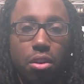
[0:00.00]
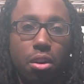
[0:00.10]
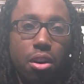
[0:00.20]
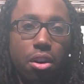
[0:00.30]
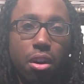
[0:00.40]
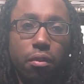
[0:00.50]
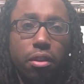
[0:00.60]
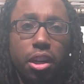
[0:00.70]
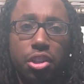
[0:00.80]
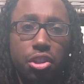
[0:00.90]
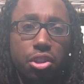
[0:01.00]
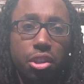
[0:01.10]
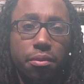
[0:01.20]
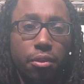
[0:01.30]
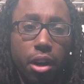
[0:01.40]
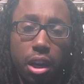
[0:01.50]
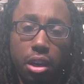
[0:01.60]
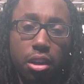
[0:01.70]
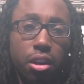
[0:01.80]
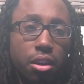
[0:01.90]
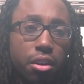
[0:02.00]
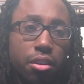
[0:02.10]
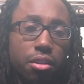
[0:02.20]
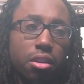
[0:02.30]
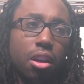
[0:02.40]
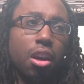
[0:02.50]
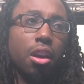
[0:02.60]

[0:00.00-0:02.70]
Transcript: on and off relationship for 8 years, and